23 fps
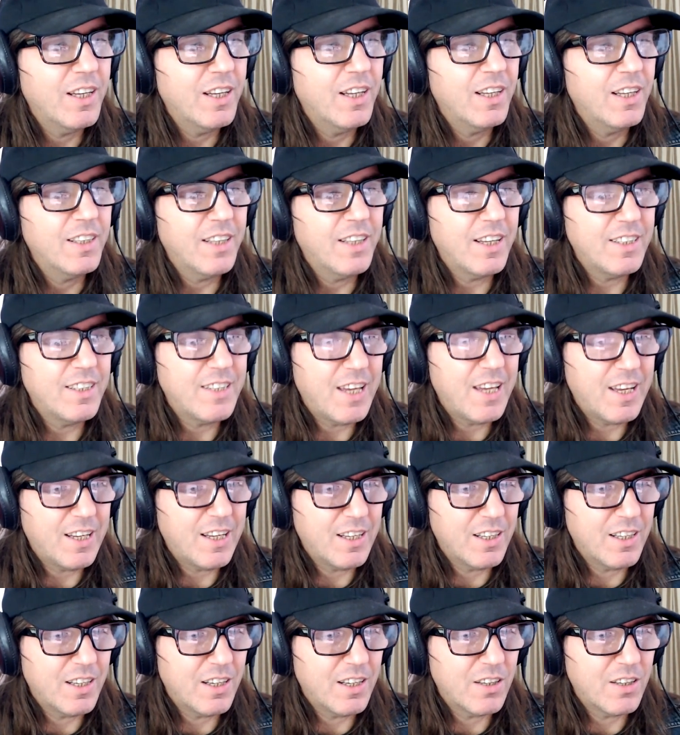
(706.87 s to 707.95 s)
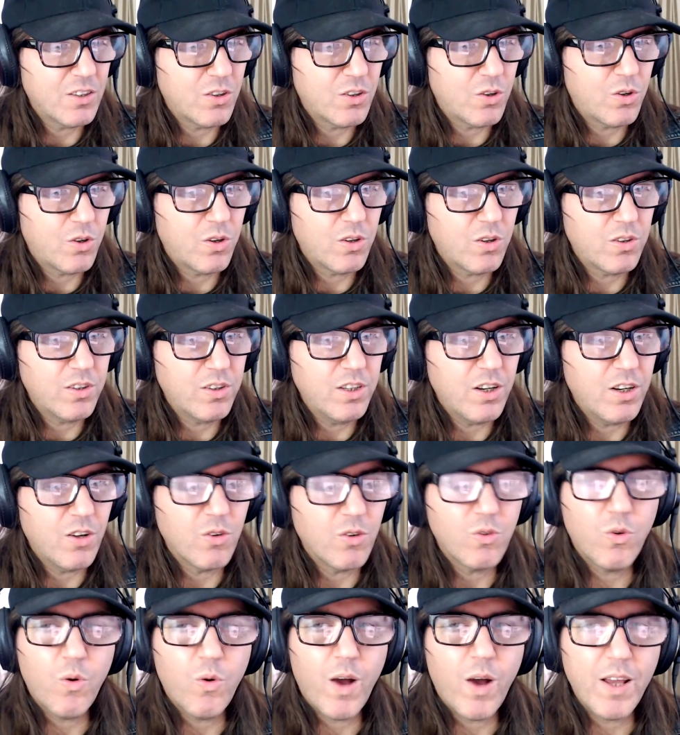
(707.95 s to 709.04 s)
they take you know,
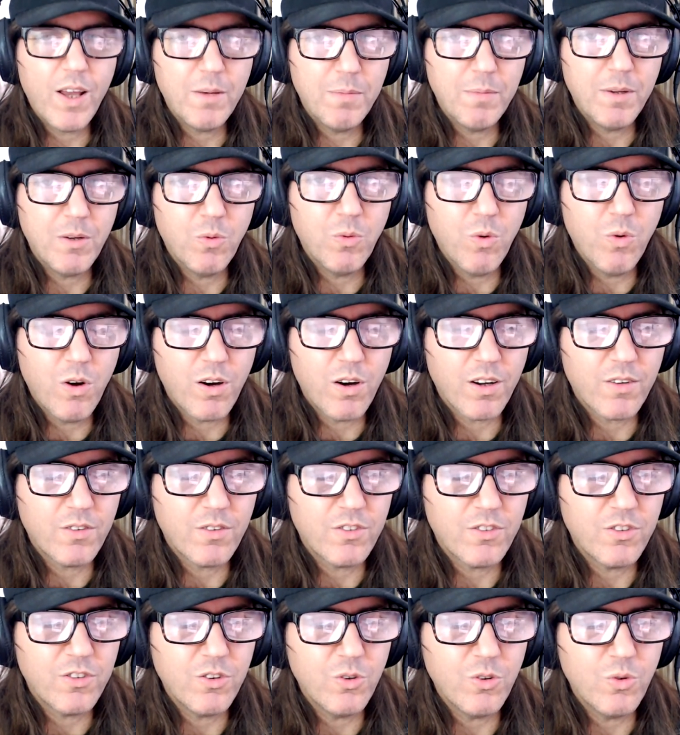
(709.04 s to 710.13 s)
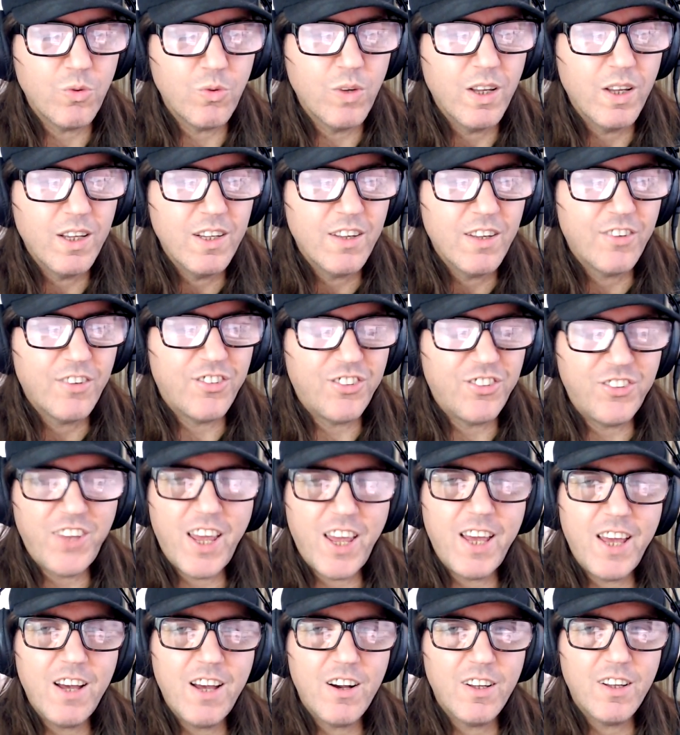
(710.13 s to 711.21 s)
quite a bit of work to
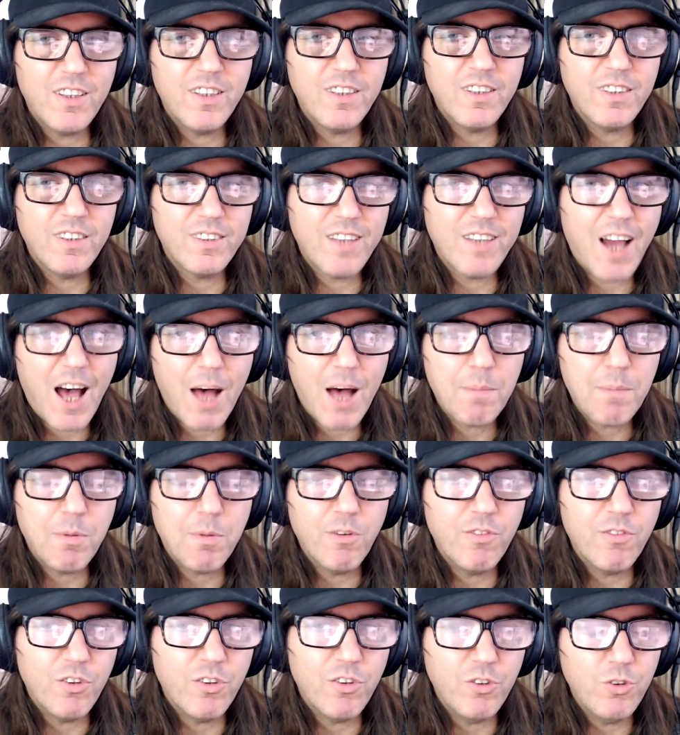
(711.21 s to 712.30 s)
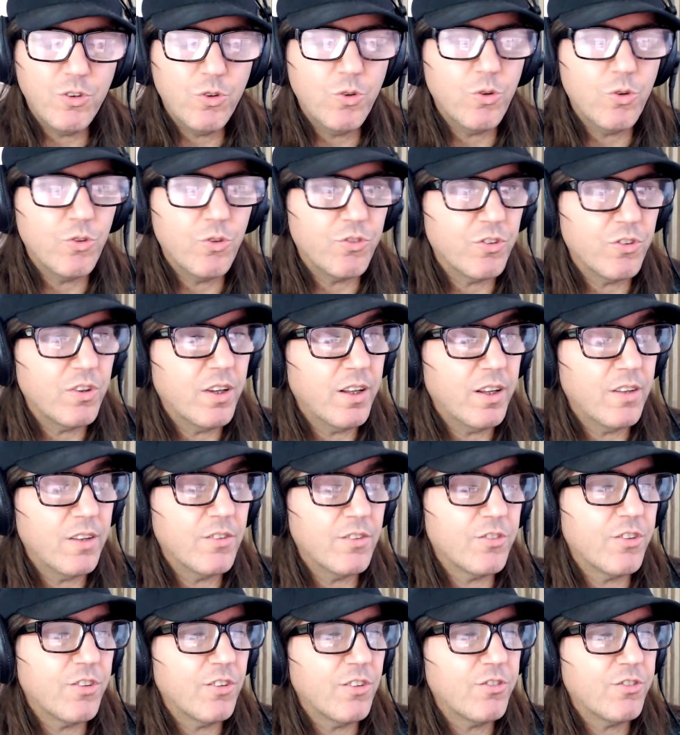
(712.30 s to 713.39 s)
stay on top of the news and
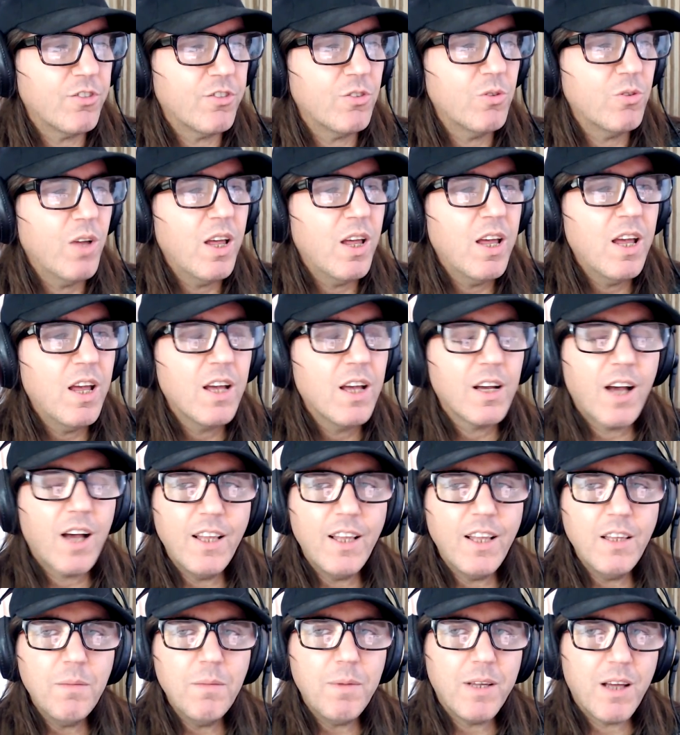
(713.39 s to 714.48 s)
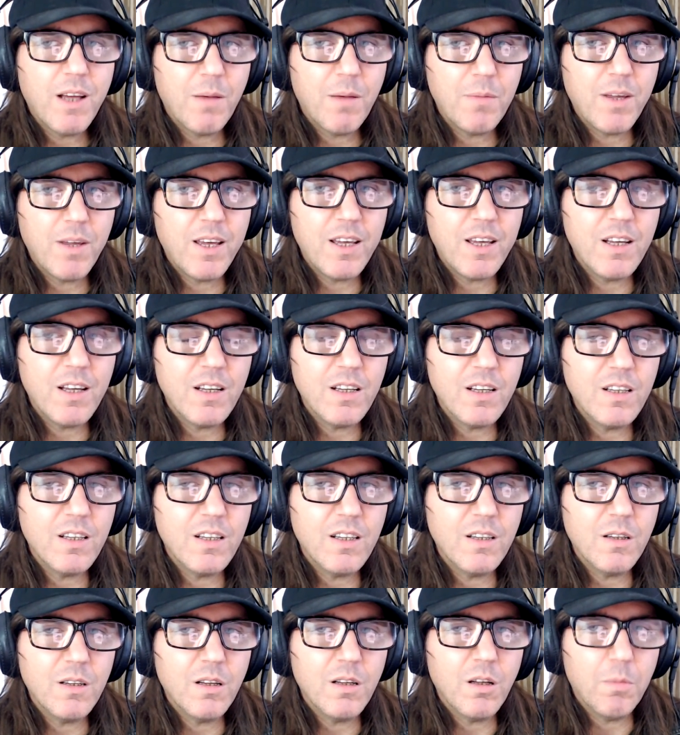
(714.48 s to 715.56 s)
such. So kindly become a
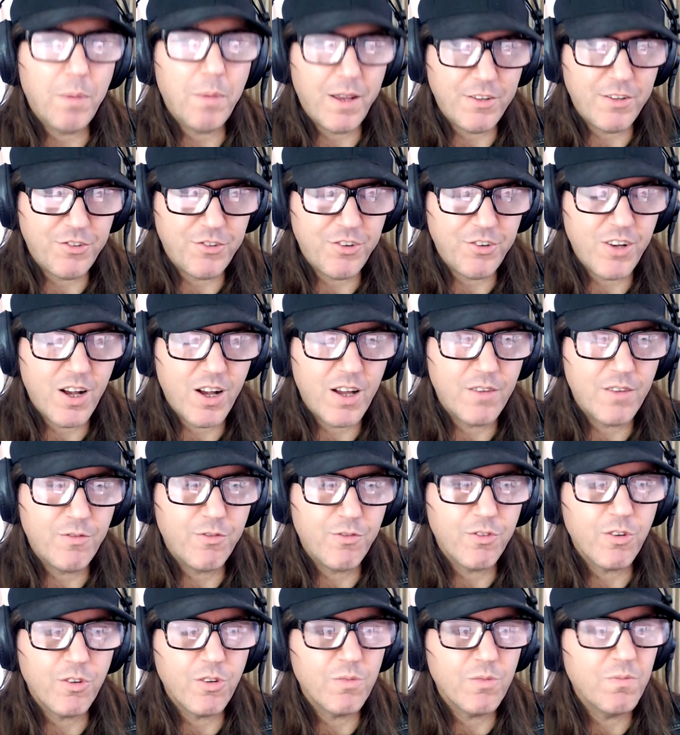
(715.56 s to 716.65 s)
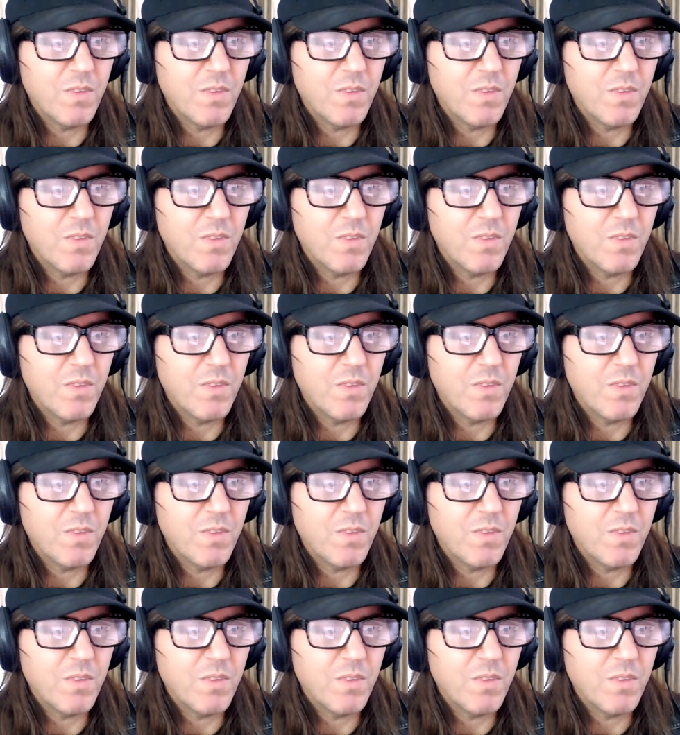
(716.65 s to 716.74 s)
Patreon for